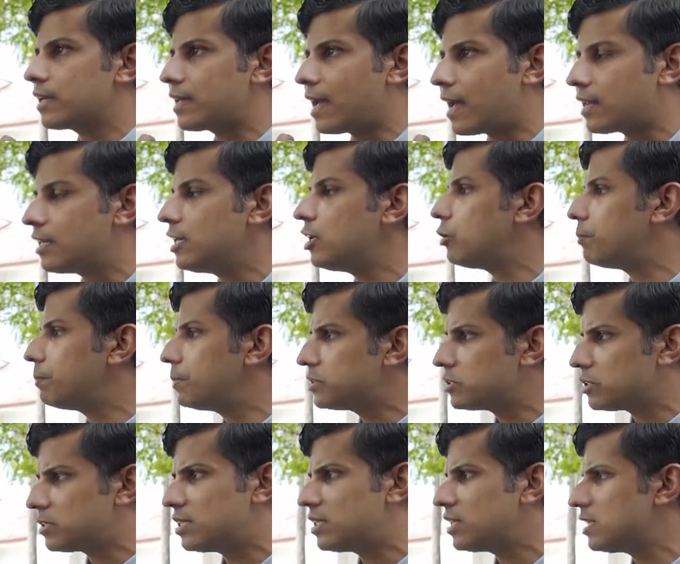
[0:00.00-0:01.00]
career
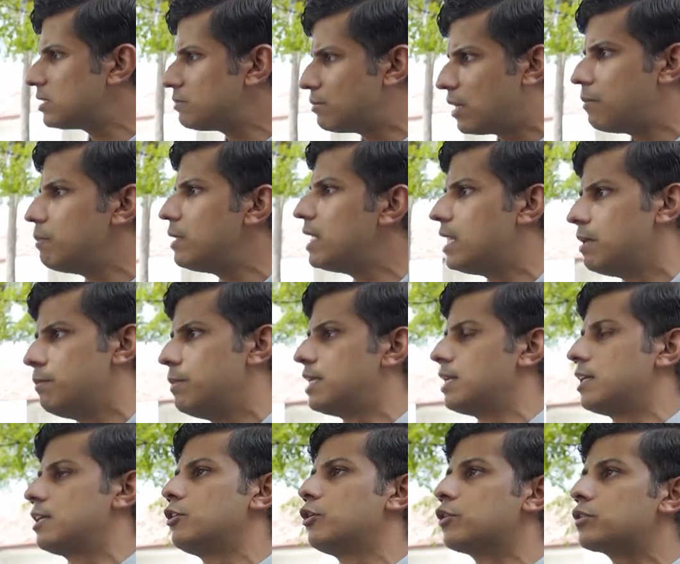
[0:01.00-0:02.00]
opportunities may be limited.